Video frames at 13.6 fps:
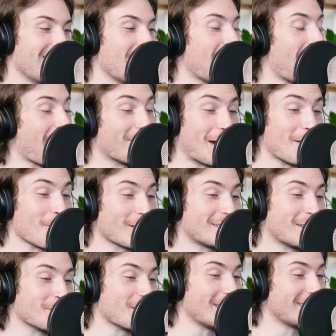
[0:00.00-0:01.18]
retail? Have I worked
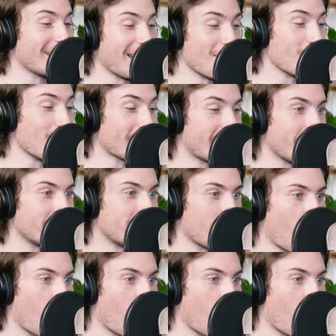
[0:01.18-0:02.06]
in retail? What gives it